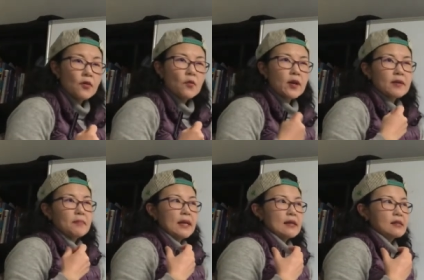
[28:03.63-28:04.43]
What it
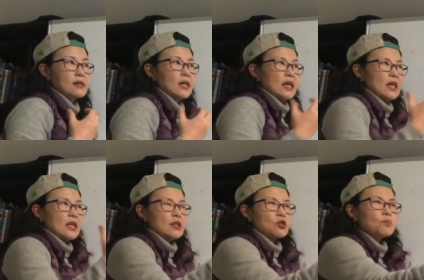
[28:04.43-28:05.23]
means is it
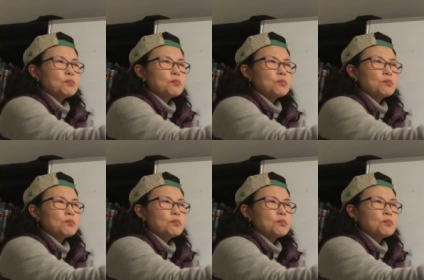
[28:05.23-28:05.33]
actually